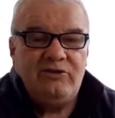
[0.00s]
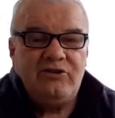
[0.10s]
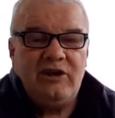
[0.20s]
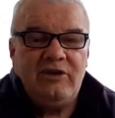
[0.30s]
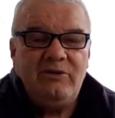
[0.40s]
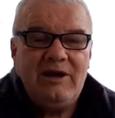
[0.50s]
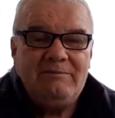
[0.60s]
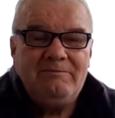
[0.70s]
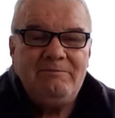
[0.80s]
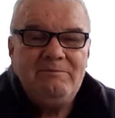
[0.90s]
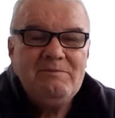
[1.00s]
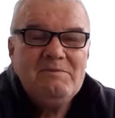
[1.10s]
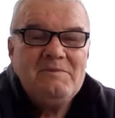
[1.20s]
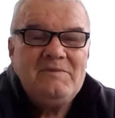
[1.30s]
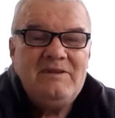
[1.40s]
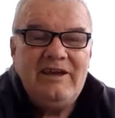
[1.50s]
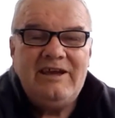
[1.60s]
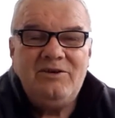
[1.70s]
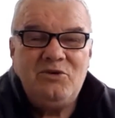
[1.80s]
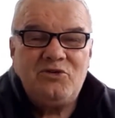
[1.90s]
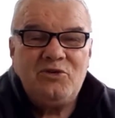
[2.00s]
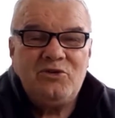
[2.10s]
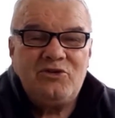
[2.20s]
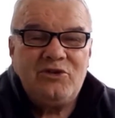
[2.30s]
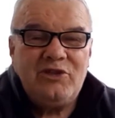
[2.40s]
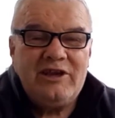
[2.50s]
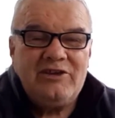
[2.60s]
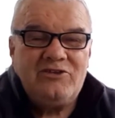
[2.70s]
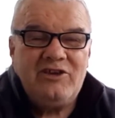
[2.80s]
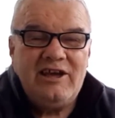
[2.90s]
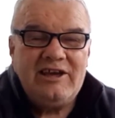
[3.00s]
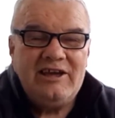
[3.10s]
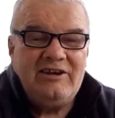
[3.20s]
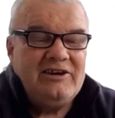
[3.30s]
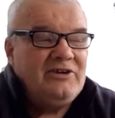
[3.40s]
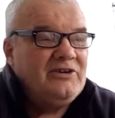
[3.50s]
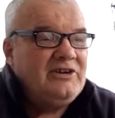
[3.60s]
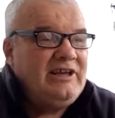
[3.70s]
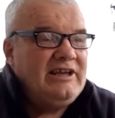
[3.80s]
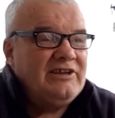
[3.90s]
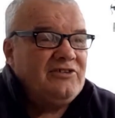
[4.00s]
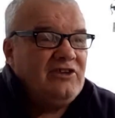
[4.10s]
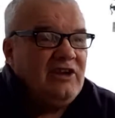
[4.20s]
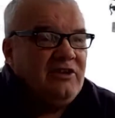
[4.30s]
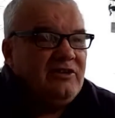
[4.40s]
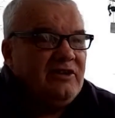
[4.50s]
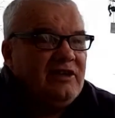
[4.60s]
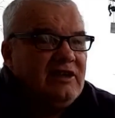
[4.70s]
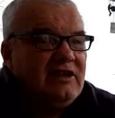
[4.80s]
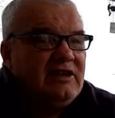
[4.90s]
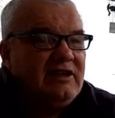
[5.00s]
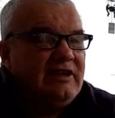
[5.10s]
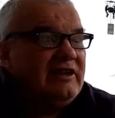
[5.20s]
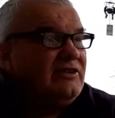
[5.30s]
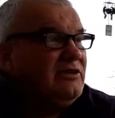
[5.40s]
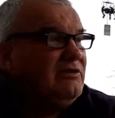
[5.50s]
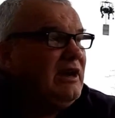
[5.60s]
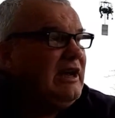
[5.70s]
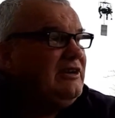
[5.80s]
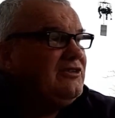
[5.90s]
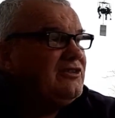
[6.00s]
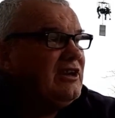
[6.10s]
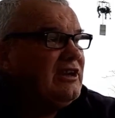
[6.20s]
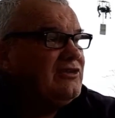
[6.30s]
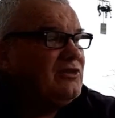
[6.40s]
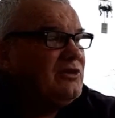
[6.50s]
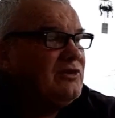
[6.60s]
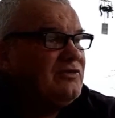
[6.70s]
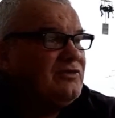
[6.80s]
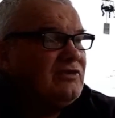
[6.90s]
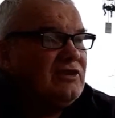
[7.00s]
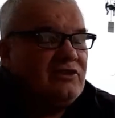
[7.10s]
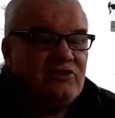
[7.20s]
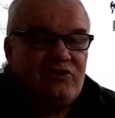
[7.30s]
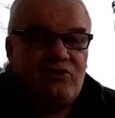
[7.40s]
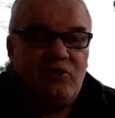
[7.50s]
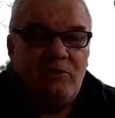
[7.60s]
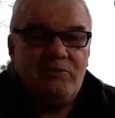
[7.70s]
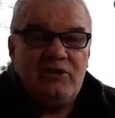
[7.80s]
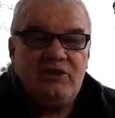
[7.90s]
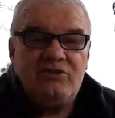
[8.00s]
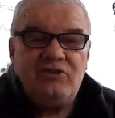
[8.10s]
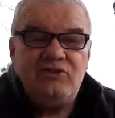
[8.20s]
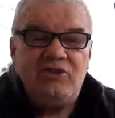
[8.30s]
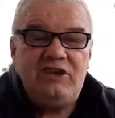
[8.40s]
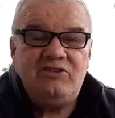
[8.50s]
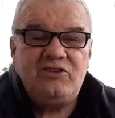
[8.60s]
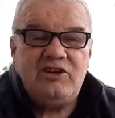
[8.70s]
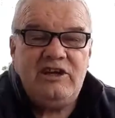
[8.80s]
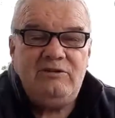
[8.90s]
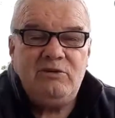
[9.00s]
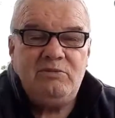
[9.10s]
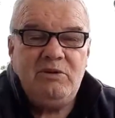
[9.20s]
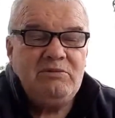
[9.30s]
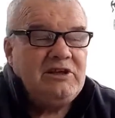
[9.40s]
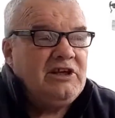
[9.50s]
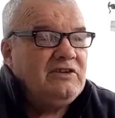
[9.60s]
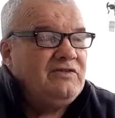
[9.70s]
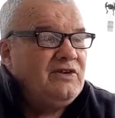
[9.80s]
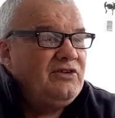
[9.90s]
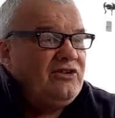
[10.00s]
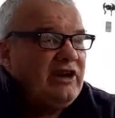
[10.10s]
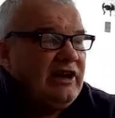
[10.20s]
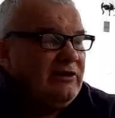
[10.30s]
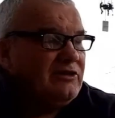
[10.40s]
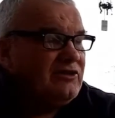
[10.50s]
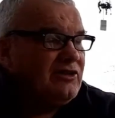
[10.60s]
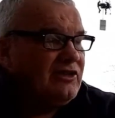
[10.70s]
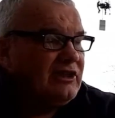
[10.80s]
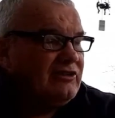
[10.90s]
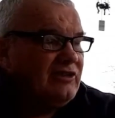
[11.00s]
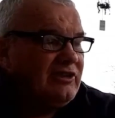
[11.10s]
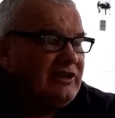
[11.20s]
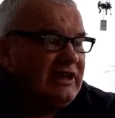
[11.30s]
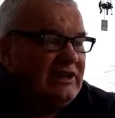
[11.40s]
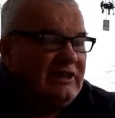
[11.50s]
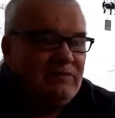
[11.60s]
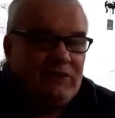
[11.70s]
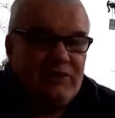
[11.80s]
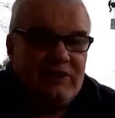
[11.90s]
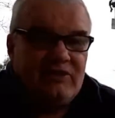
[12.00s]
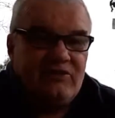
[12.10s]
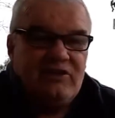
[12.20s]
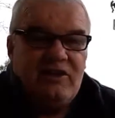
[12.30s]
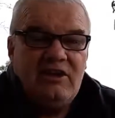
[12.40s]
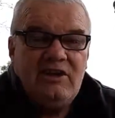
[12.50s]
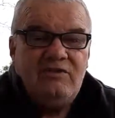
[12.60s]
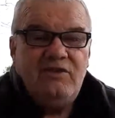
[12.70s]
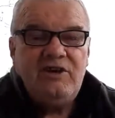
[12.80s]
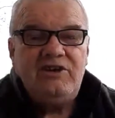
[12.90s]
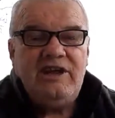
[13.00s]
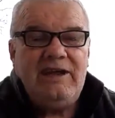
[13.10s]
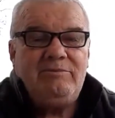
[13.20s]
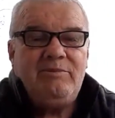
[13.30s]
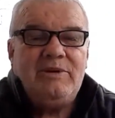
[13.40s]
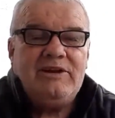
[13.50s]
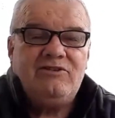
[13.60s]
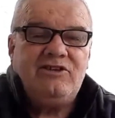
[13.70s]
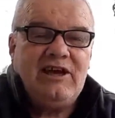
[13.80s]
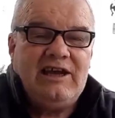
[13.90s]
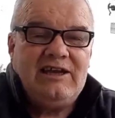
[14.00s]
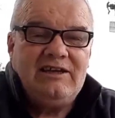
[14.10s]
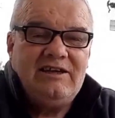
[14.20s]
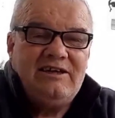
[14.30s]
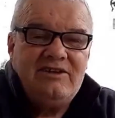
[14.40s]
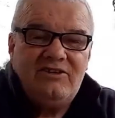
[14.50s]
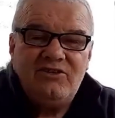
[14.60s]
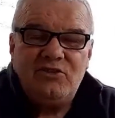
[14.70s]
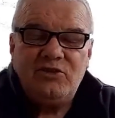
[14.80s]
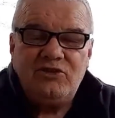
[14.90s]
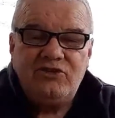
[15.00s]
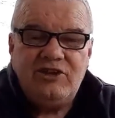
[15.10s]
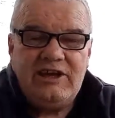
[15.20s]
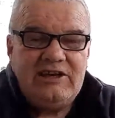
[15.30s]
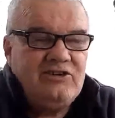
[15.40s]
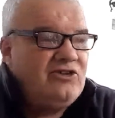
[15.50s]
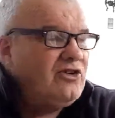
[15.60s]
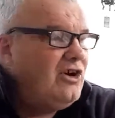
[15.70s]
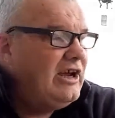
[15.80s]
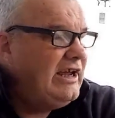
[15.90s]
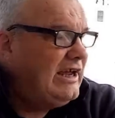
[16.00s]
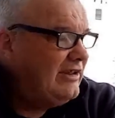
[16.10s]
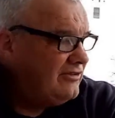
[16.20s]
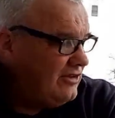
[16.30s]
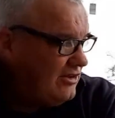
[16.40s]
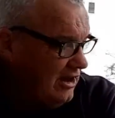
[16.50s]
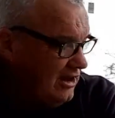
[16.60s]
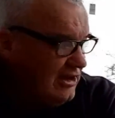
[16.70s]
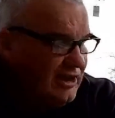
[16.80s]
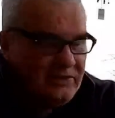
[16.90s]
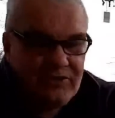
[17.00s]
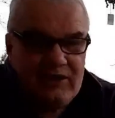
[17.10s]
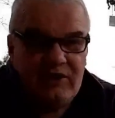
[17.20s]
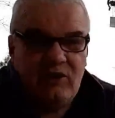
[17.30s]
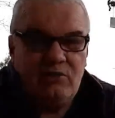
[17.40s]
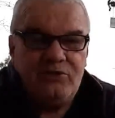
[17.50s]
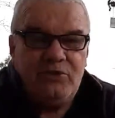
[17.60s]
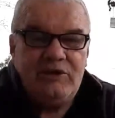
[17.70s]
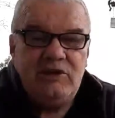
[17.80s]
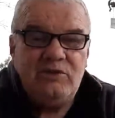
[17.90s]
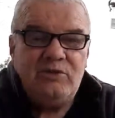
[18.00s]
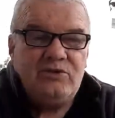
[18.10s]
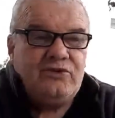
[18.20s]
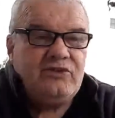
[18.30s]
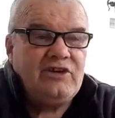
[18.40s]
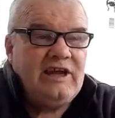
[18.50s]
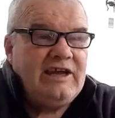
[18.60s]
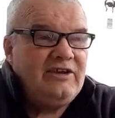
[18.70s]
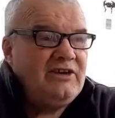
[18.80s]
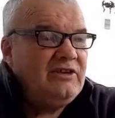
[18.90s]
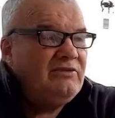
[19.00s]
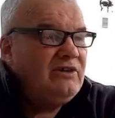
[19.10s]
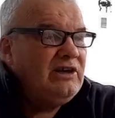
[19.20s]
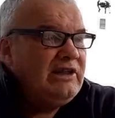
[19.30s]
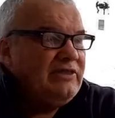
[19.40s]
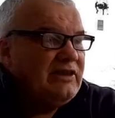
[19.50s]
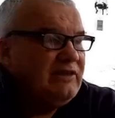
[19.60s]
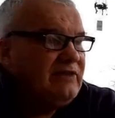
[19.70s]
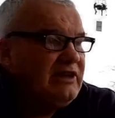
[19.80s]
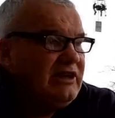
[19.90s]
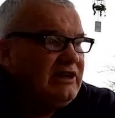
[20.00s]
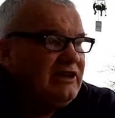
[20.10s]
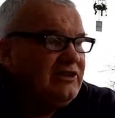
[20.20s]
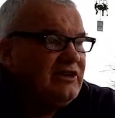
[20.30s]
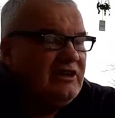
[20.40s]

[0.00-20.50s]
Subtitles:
So all sorts of things are going on here. So the rain's sort of stopped in its intensity. We'll probably get a few showers and things like that, and everything's very damp, but sort of starting to dry out. So I don't think I'll do any lawns today. I don't really think we need it.